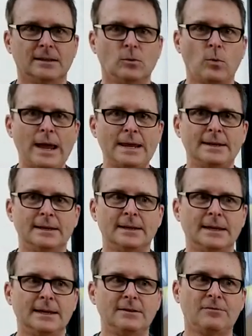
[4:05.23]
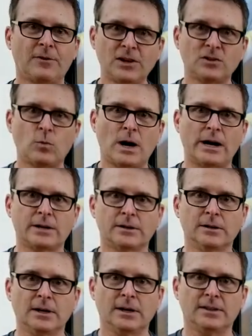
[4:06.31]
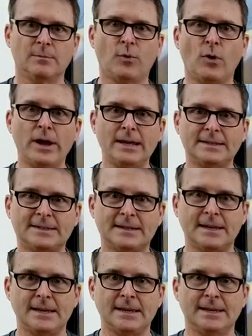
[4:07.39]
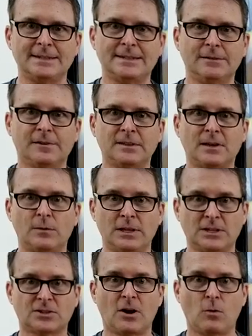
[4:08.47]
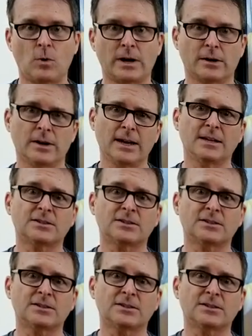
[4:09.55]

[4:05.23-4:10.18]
The weight in freshwater, the buoyancy is different than in saltwater.